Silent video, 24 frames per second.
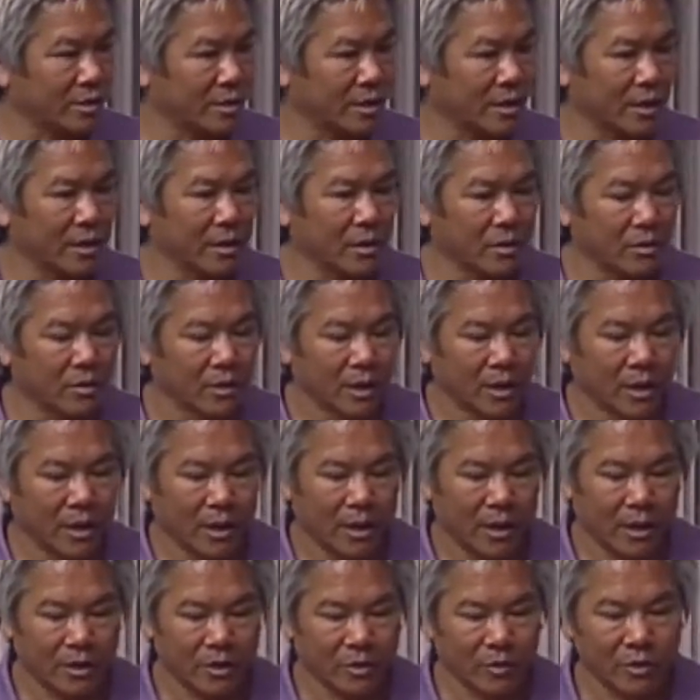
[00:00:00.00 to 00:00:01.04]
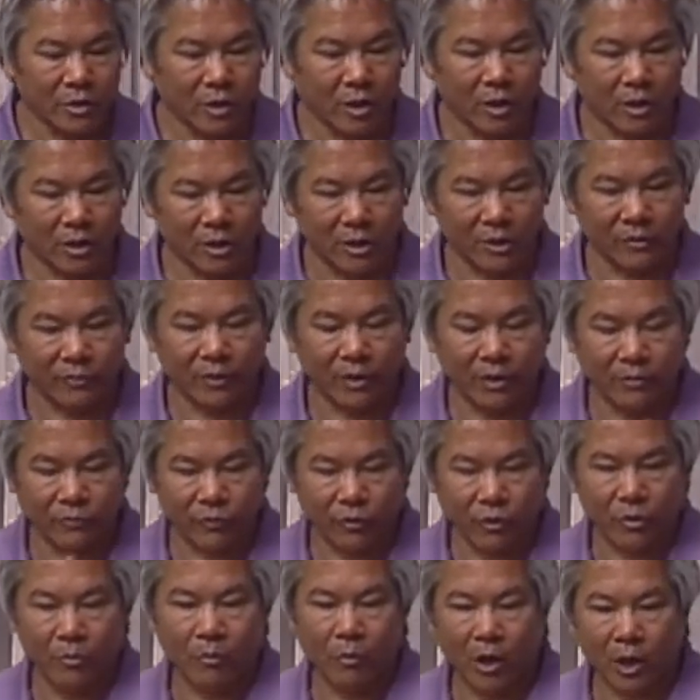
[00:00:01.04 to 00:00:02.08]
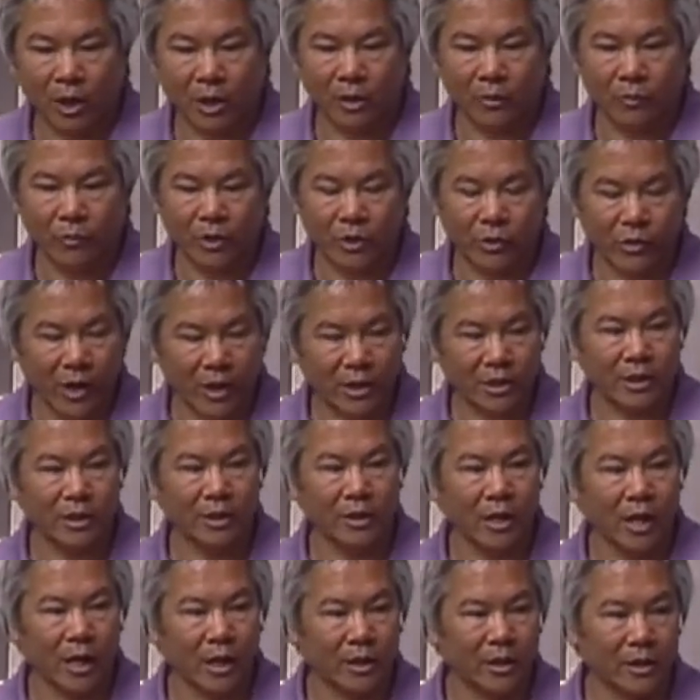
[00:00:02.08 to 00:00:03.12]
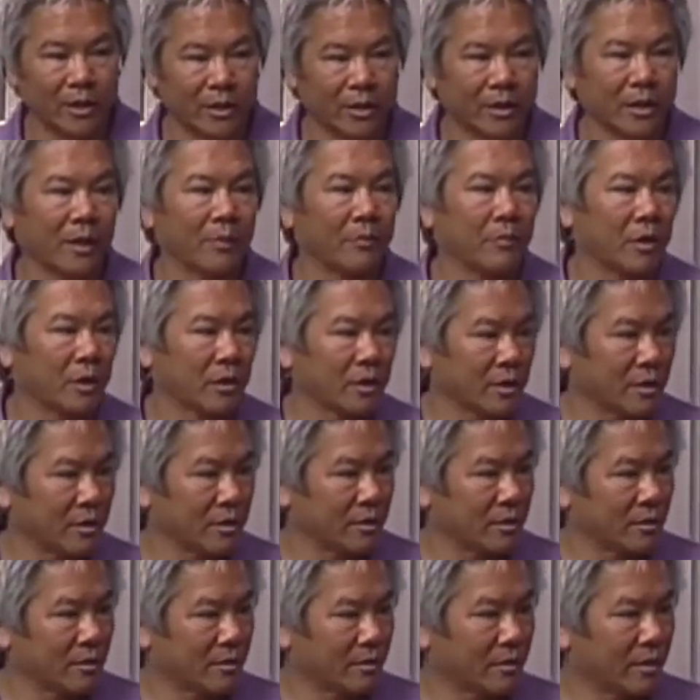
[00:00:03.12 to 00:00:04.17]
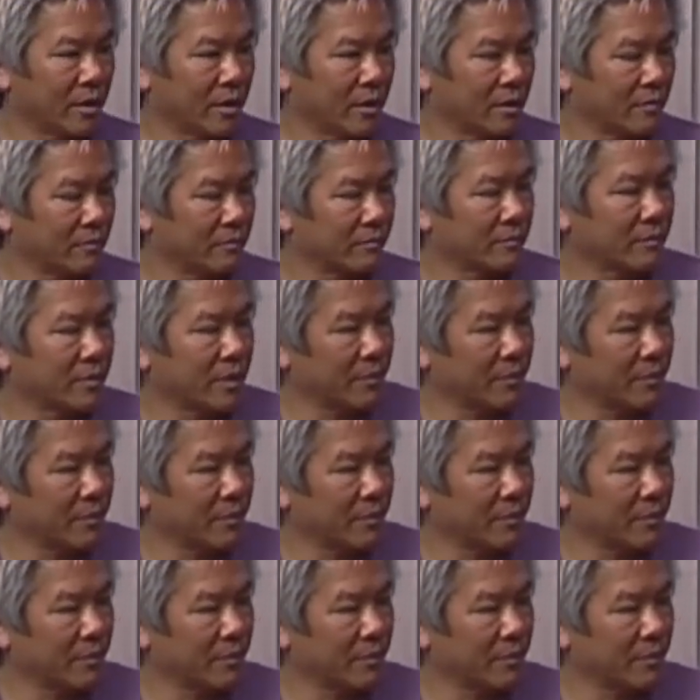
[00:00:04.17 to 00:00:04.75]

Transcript: thing, though. It's always hard to develop for a market when you're actually not in that market, you know? I